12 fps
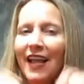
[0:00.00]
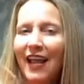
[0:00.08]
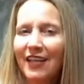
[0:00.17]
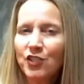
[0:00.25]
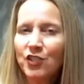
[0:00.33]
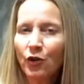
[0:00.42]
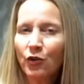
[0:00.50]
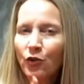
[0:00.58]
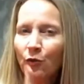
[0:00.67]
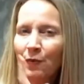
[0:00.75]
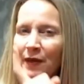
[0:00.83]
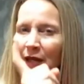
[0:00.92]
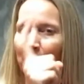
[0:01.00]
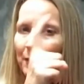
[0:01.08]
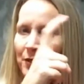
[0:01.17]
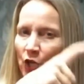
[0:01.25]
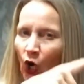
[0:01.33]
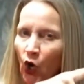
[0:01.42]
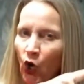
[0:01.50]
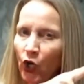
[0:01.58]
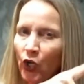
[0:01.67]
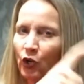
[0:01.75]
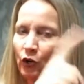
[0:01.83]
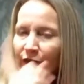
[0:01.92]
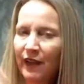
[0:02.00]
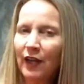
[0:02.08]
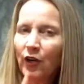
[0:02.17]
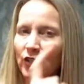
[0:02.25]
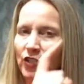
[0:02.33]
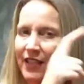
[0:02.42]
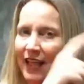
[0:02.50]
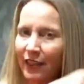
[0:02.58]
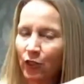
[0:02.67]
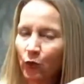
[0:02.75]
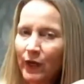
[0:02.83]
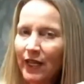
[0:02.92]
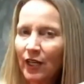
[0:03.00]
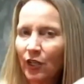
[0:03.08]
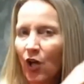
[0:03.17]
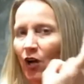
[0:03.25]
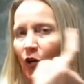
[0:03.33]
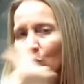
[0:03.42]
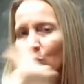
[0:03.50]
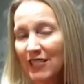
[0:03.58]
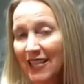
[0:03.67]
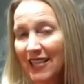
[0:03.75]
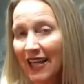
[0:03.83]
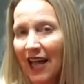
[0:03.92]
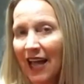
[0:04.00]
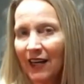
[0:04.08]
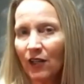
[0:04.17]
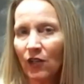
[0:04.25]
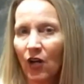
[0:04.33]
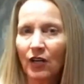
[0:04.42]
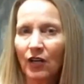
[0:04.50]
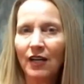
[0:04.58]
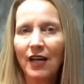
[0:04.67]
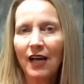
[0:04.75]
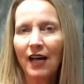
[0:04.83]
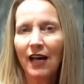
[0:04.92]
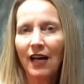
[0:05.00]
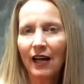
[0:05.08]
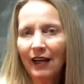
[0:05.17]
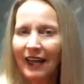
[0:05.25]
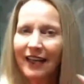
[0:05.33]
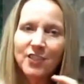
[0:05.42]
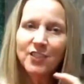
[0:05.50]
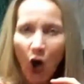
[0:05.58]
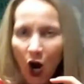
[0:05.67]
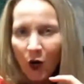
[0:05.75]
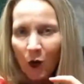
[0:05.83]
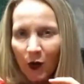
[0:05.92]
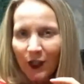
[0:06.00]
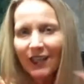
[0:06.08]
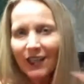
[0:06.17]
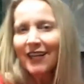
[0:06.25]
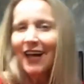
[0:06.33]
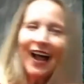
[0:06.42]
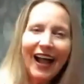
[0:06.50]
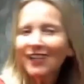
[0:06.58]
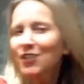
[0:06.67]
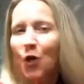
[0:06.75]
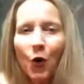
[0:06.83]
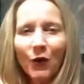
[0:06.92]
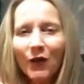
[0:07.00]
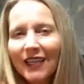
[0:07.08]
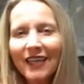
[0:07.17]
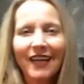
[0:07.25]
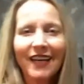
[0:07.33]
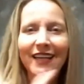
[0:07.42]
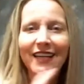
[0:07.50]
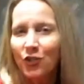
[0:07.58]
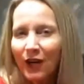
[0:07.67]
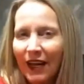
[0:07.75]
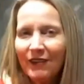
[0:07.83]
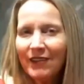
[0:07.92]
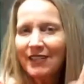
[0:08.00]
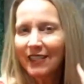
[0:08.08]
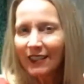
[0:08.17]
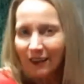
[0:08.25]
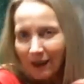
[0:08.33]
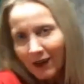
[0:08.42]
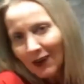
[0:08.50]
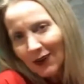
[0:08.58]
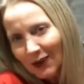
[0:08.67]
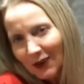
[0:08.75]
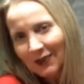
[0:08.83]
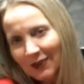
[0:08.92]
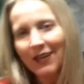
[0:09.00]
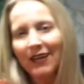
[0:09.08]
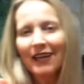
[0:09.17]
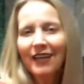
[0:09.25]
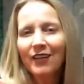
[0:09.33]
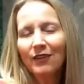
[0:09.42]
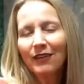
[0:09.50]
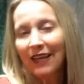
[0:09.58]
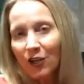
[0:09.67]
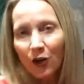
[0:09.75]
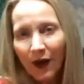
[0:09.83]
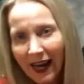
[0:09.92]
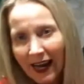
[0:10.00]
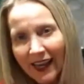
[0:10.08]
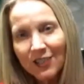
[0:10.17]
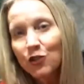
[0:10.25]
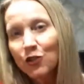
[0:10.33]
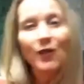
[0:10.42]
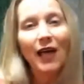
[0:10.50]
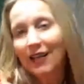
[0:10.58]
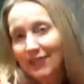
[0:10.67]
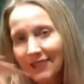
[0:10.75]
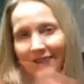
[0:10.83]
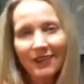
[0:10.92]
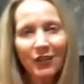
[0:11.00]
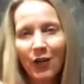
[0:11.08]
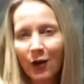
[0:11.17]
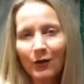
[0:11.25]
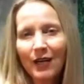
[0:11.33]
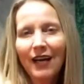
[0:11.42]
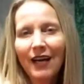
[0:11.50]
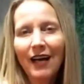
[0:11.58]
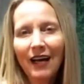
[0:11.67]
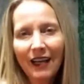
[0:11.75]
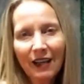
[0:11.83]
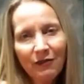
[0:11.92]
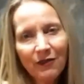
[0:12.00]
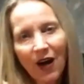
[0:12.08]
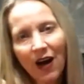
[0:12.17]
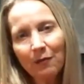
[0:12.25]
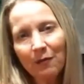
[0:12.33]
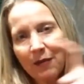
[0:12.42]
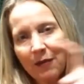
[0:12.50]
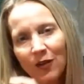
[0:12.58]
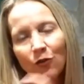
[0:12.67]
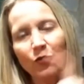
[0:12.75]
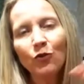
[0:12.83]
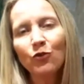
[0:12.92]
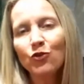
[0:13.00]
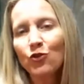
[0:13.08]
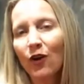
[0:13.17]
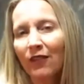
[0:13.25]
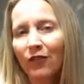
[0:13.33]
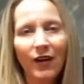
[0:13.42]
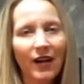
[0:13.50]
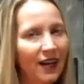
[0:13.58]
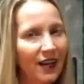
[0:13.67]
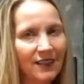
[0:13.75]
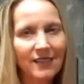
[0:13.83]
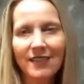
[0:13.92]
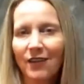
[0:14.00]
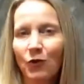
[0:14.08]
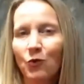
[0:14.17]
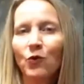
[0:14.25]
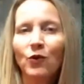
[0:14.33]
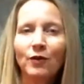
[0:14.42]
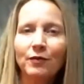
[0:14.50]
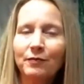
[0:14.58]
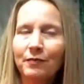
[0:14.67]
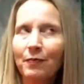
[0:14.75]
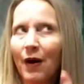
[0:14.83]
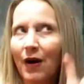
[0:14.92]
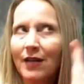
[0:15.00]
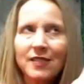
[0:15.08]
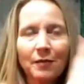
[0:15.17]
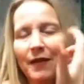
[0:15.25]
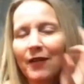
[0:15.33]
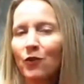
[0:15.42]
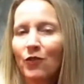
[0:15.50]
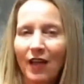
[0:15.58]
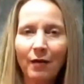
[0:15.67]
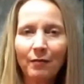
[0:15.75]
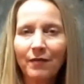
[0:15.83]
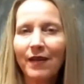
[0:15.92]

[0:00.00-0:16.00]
And so you'll be able to hook your finger to that 3 o'clock or to that 9 o'clock. And it's awkward. I totally get it, because you're having to, can your hand do that? If not, maybe you use your other hand or possibly your thumb,